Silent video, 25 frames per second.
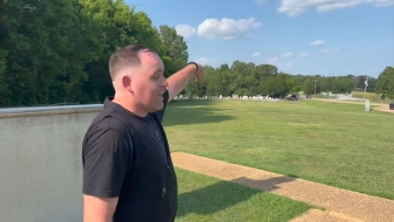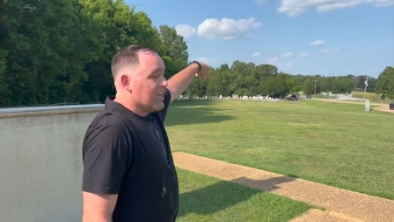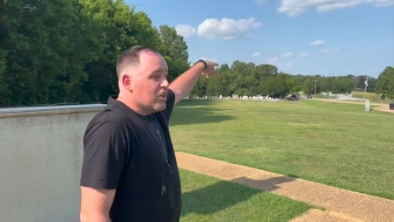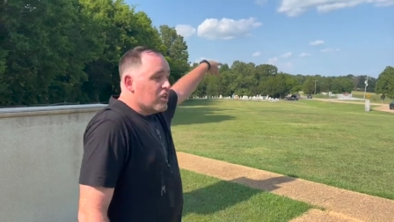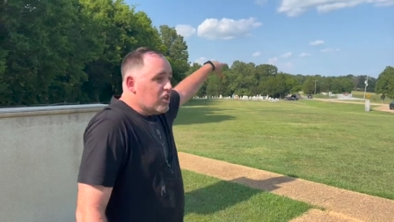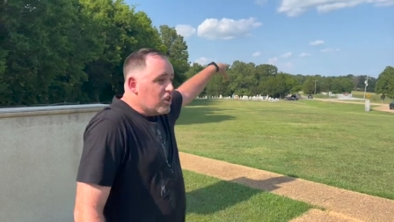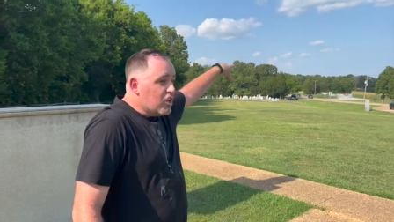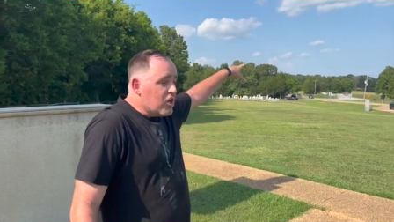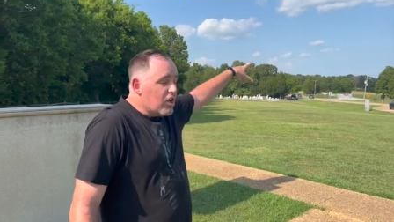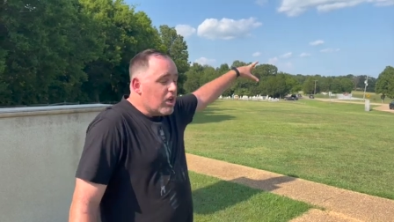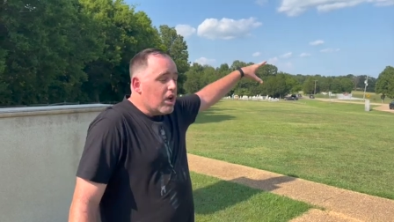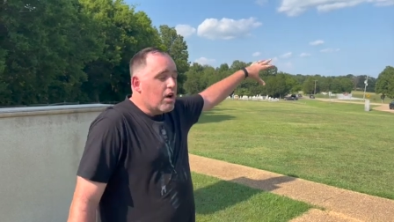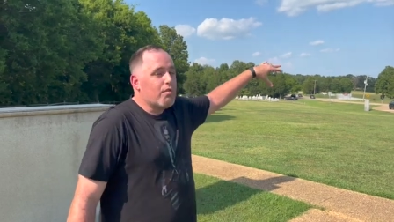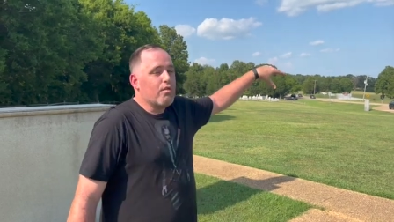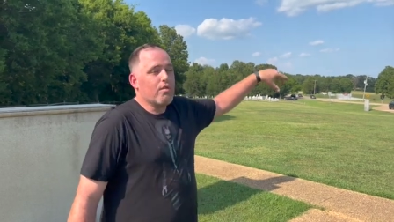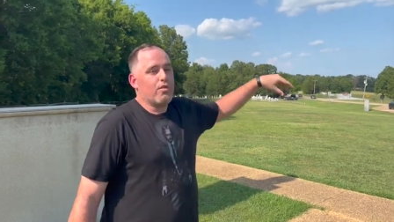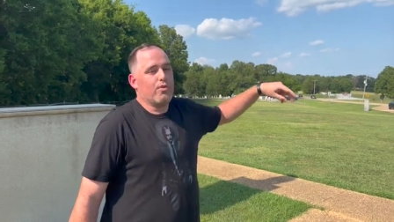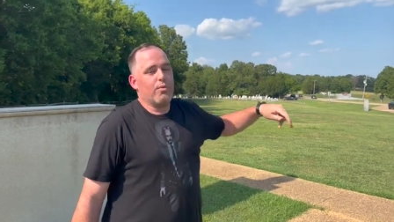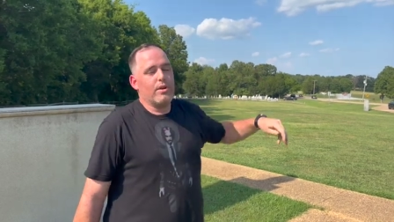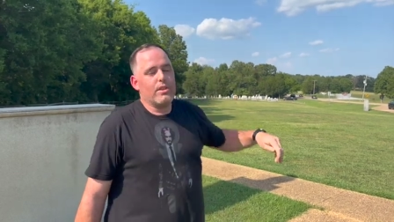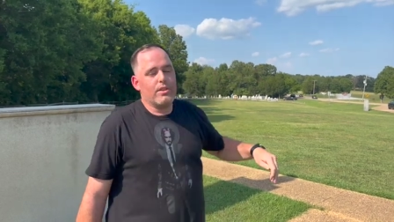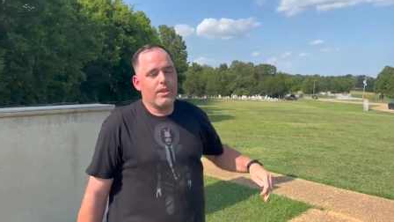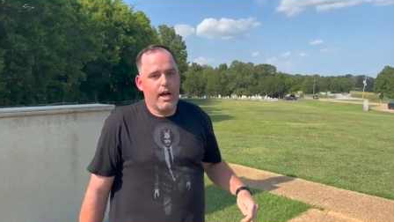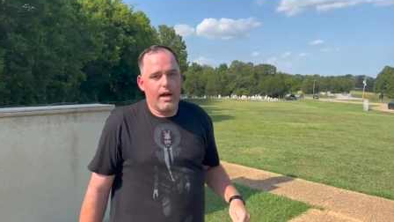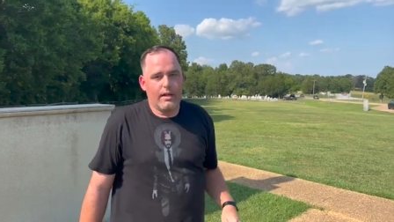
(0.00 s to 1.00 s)
little over
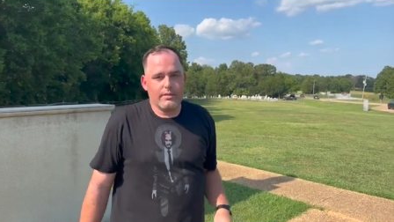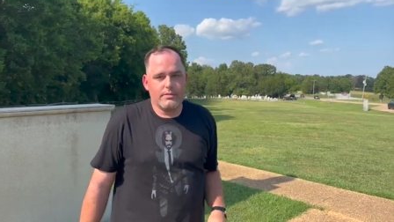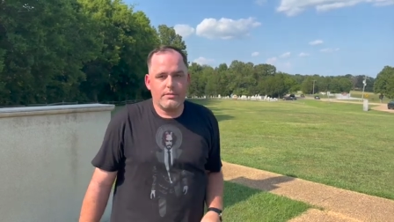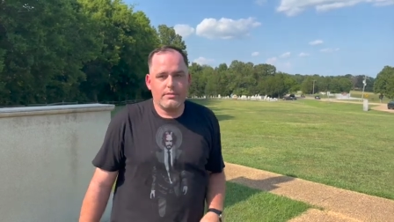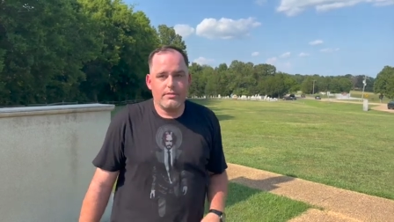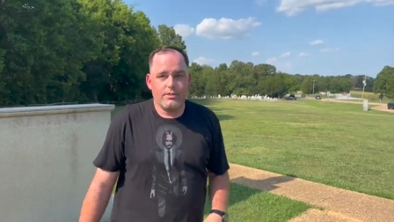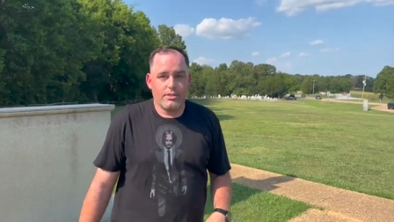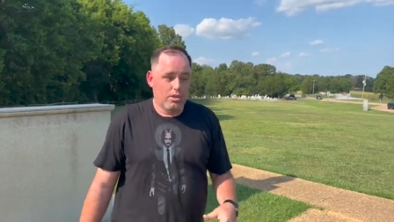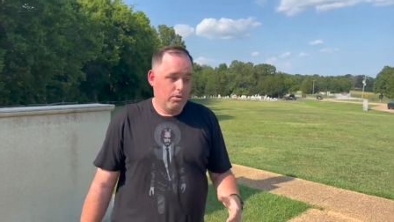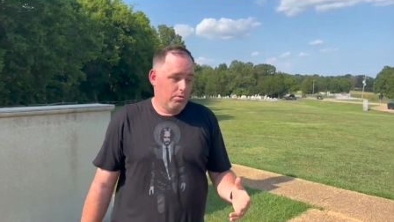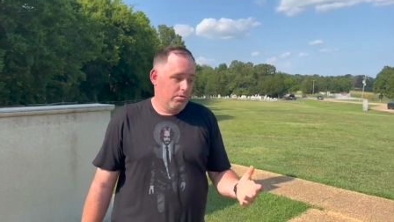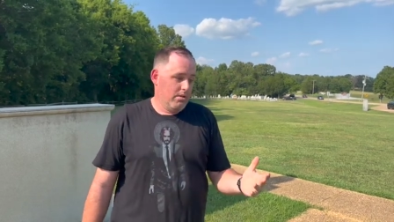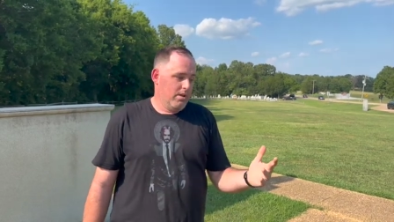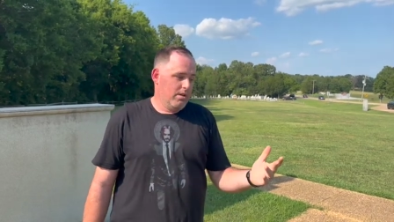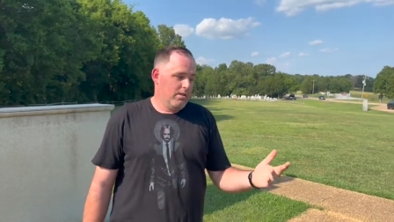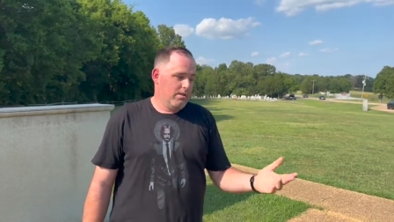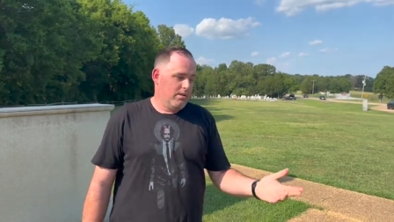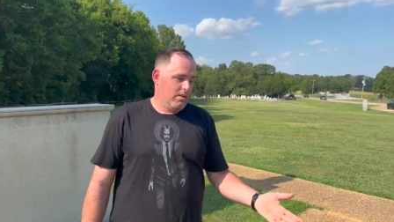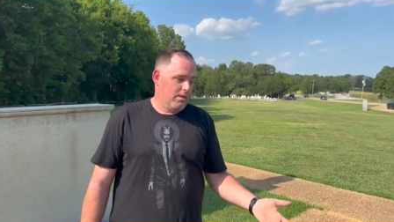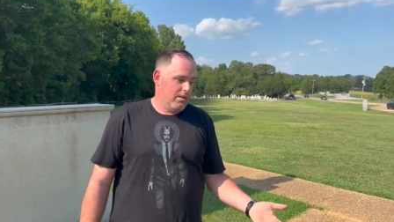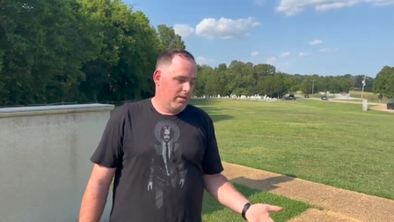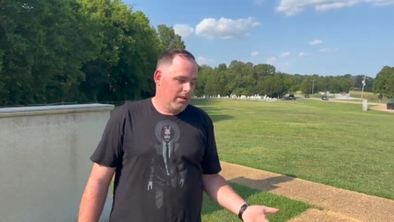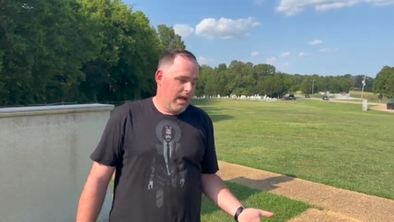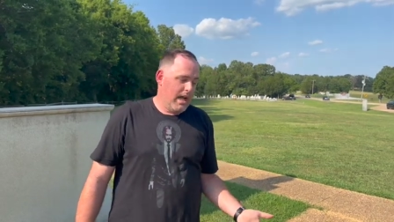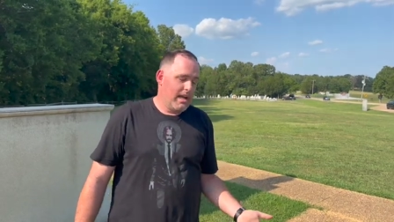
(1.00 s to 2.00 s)
3,000. So
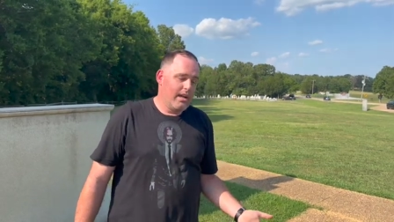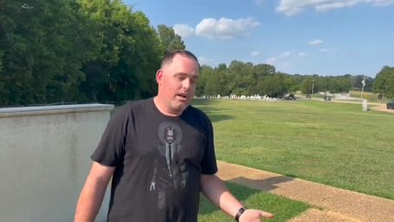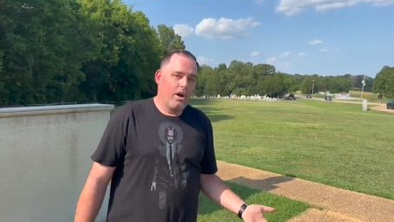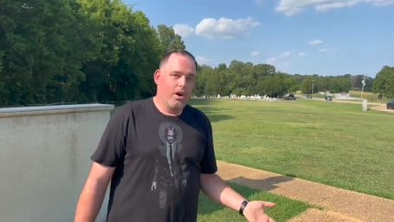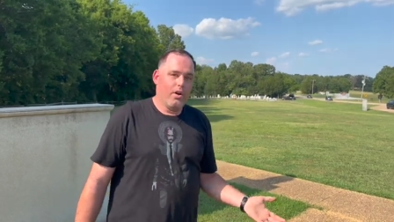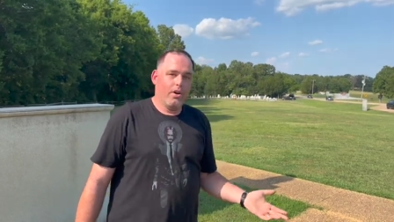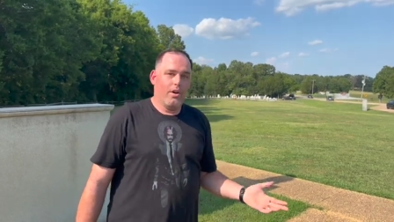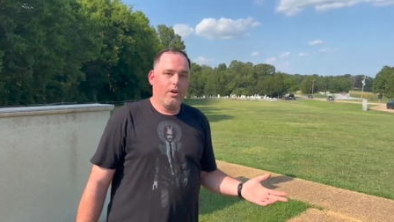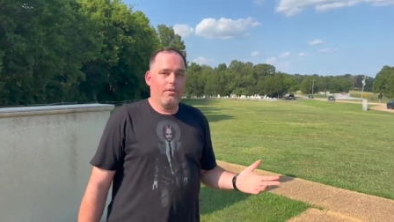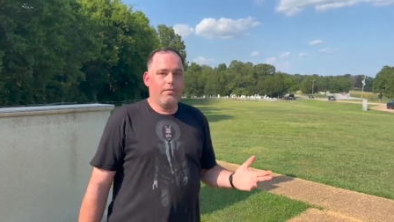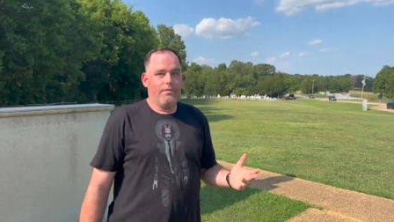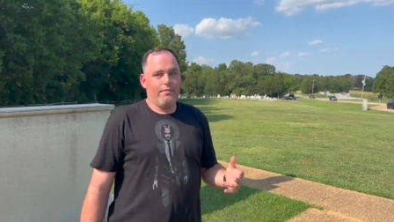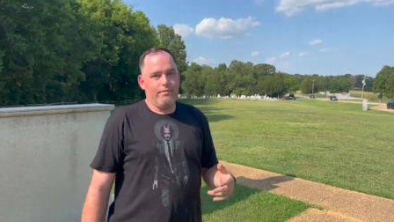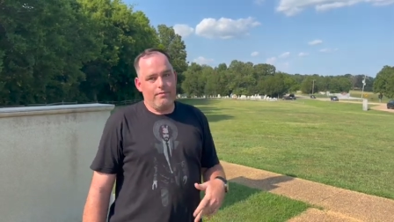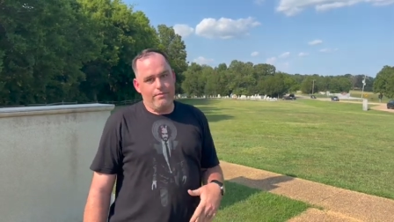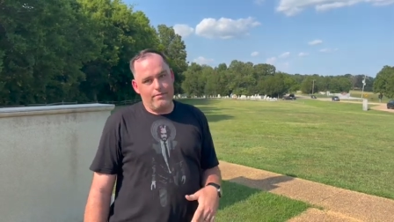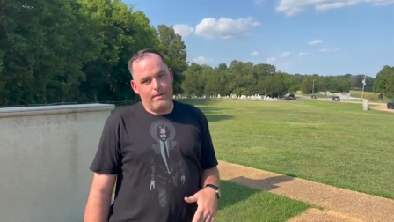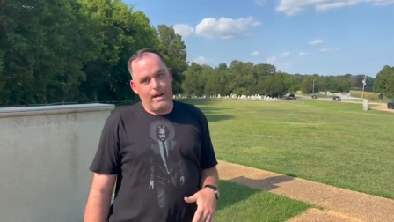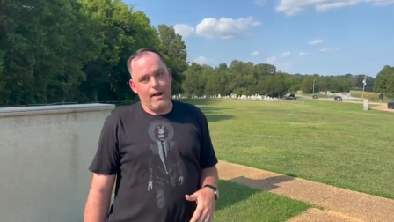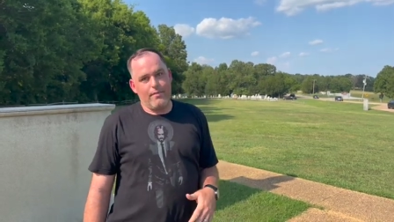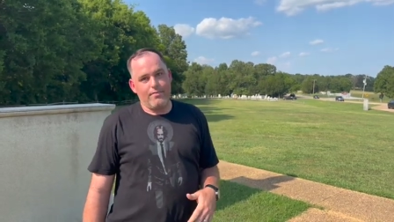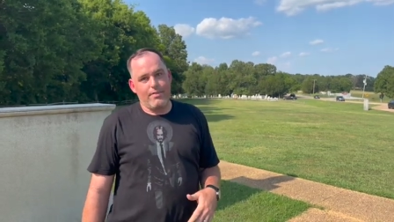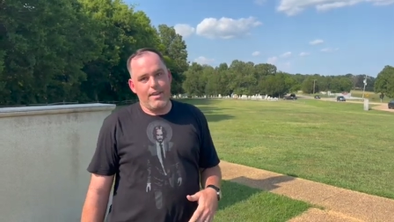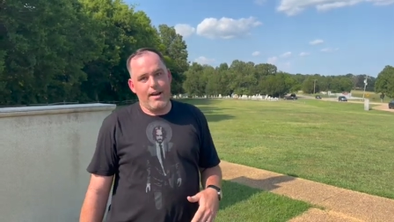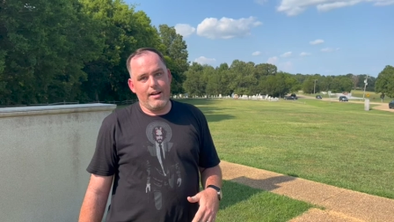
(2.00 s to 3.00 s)
800,
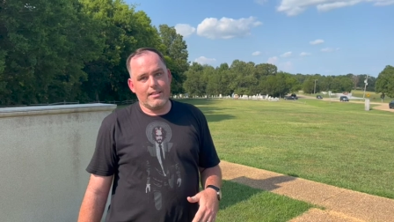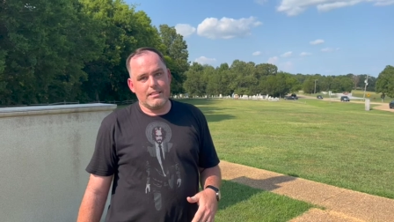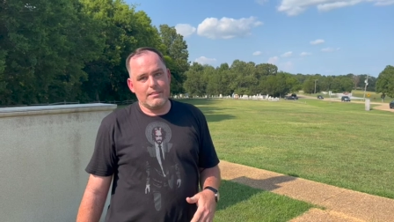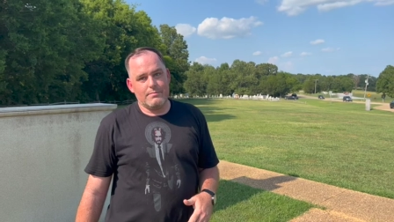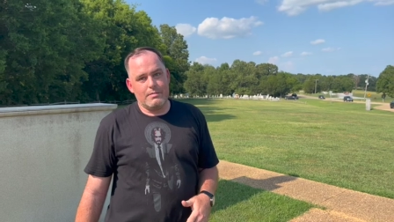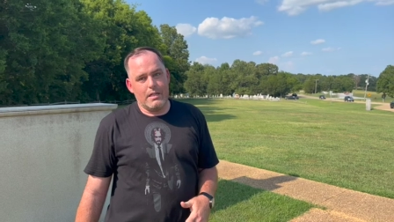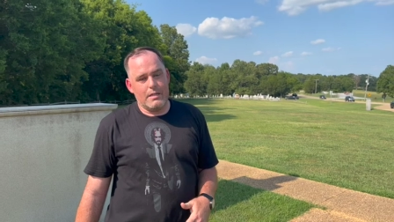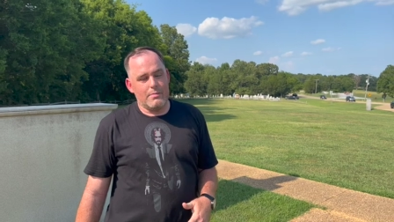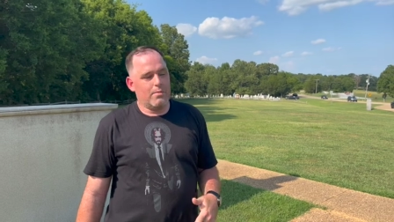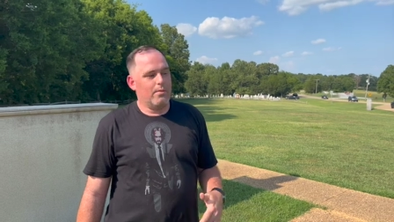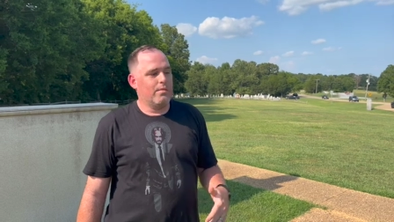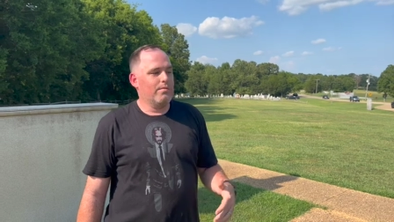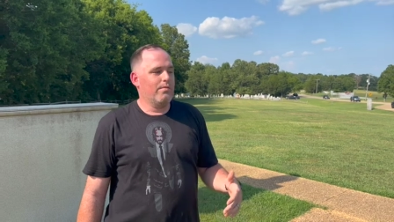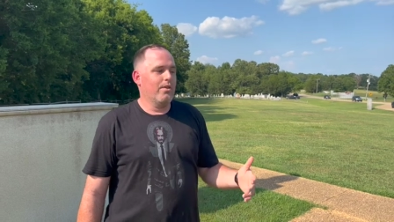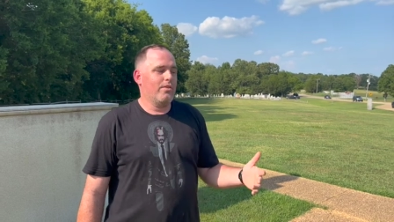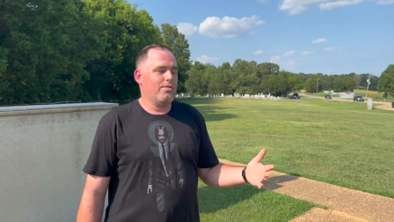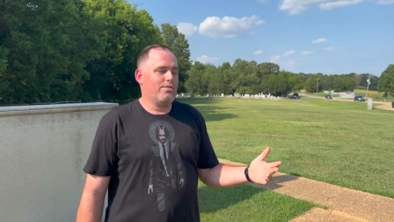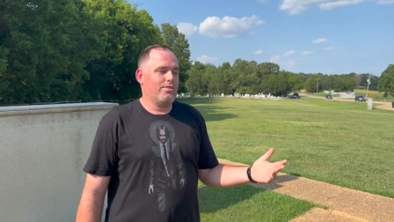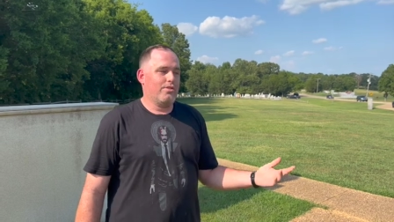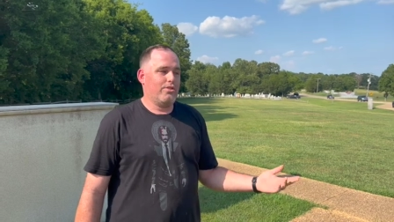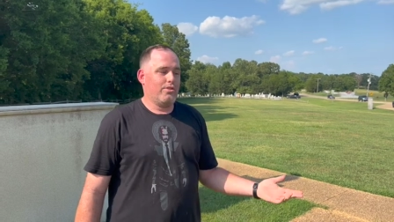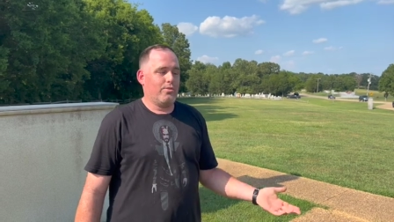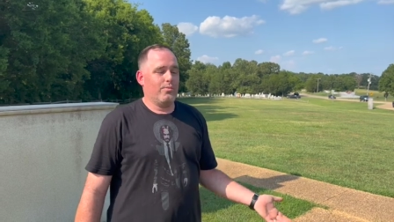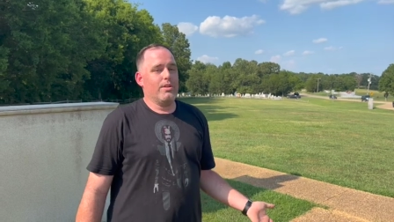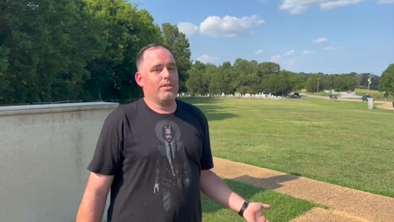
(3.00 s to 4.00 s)
5,000 people
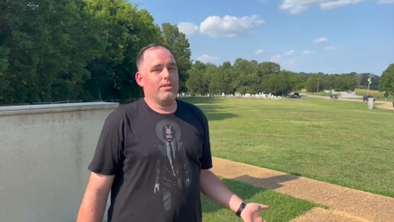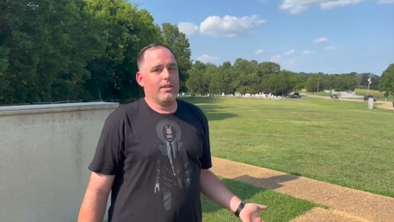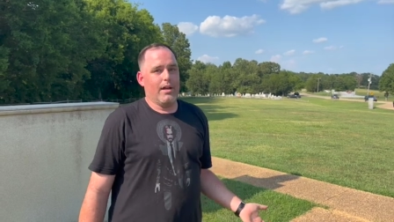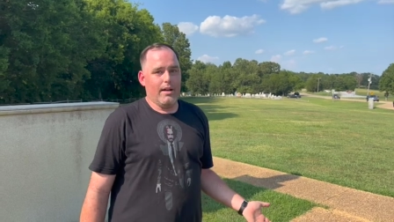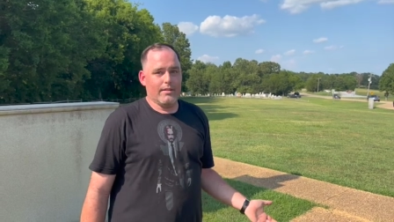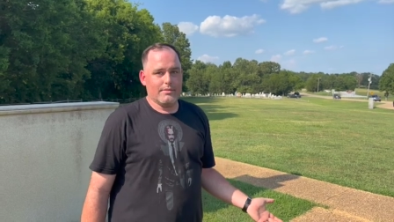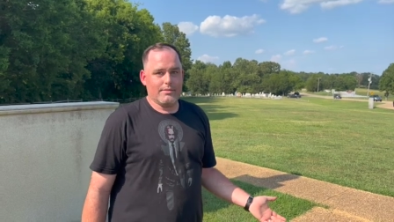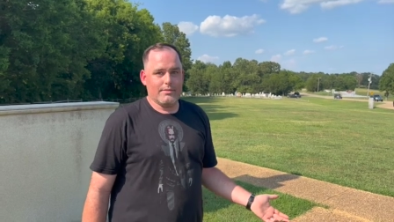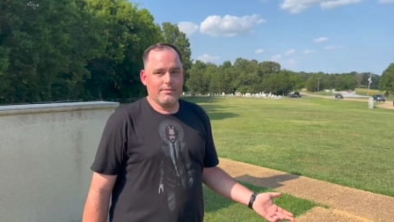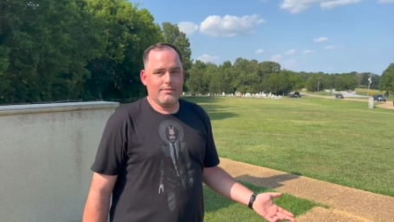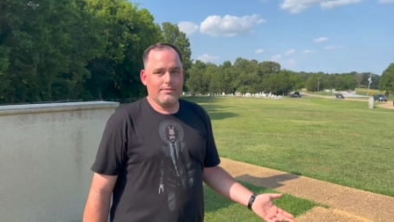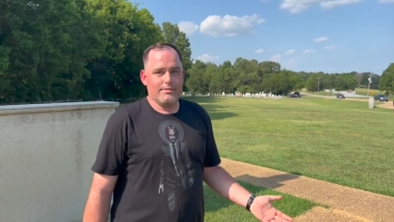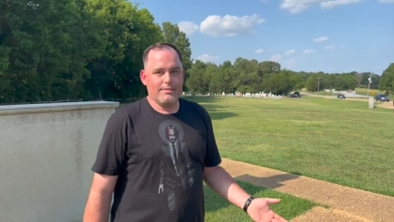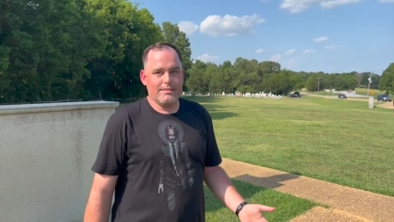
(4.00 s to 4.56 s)
versus 3,000.